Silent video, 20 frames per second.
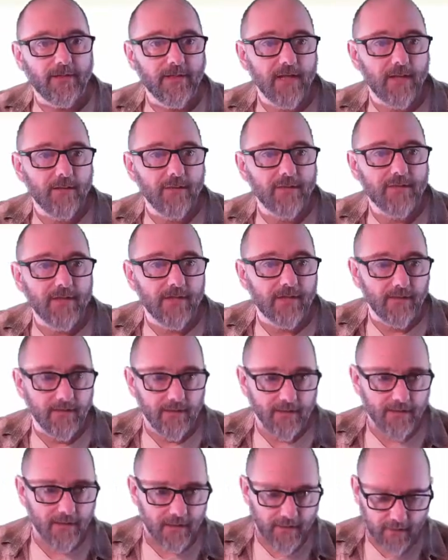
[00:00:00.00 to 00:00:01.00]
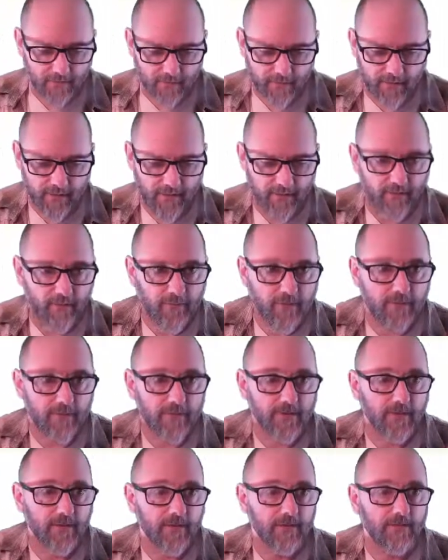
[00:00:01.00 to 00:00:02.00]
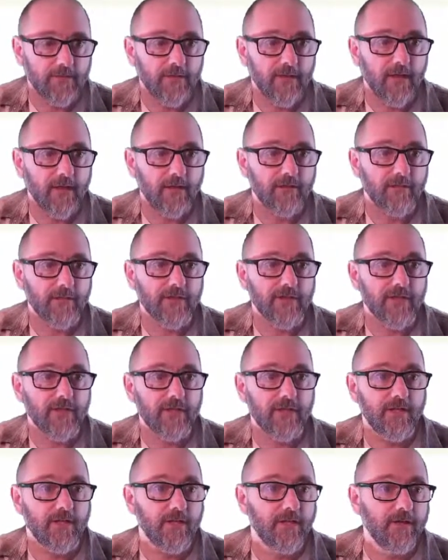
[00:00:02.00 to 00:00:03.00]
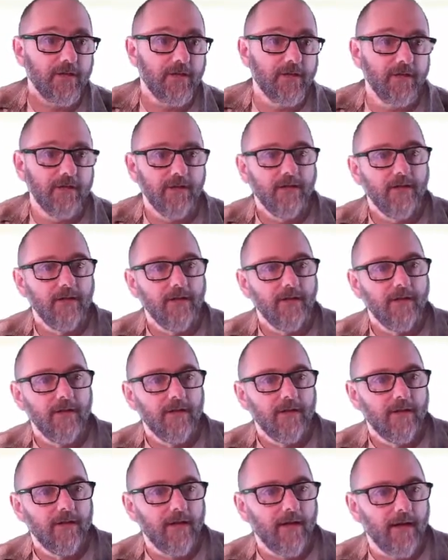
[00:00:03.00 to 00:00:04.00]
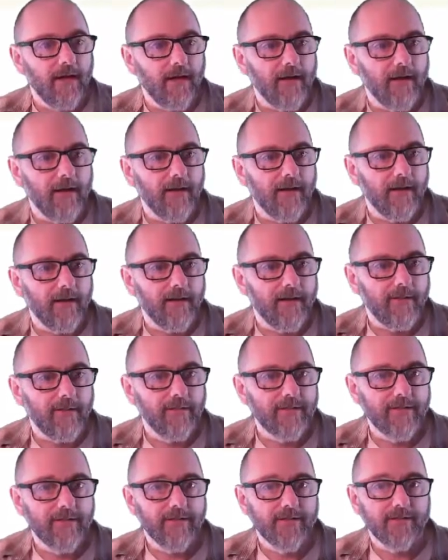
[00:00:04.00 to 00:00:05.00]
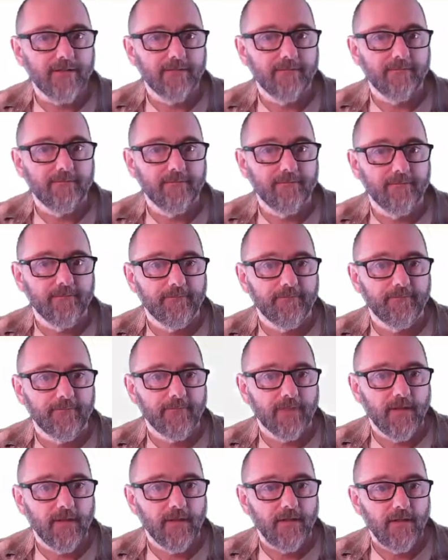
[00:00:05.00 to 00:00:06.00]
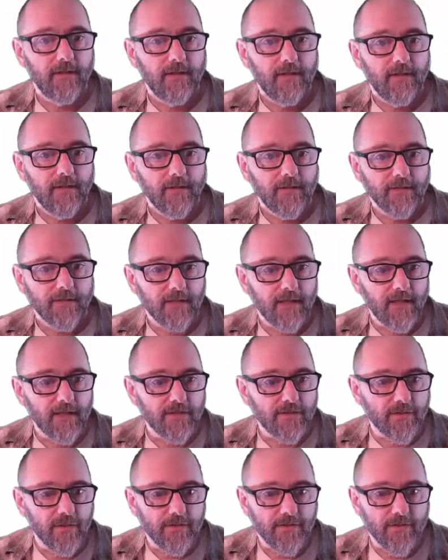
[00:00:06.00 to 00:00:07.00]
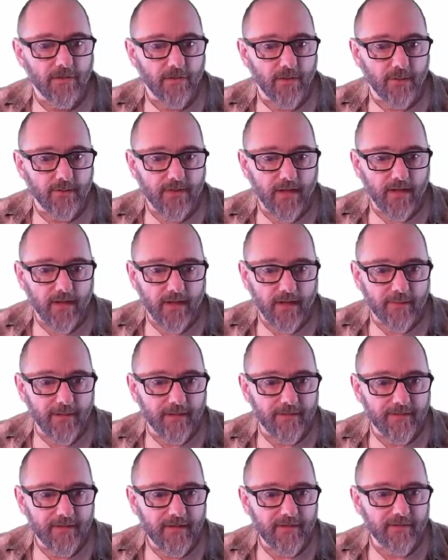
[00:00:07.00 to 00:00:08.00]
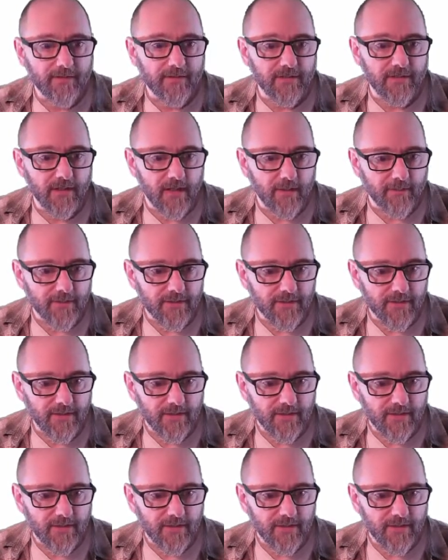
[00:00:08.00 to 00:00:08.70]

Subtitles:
what a slot machine looks like, but if we just go slot machine here, images, just in case you're not sure what I'm talking about, these are slot